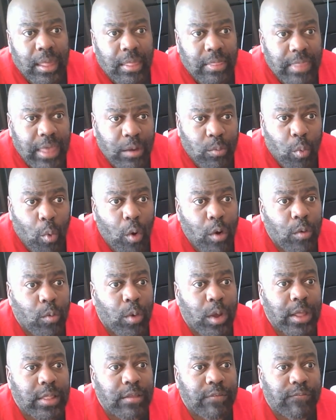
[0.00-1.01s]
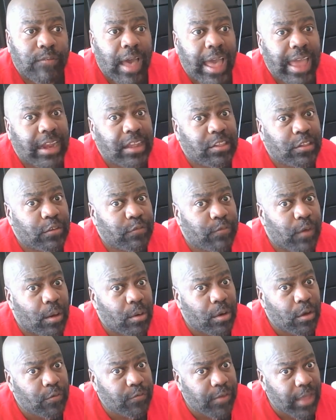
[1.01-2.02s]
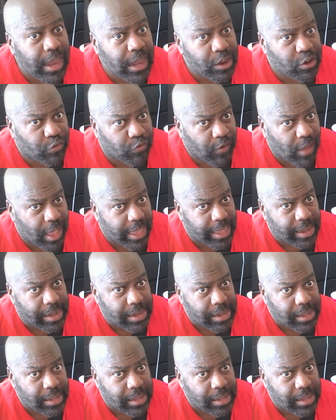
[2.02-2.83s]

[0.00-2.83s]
that Ward won the fight, it's a photo finish fight.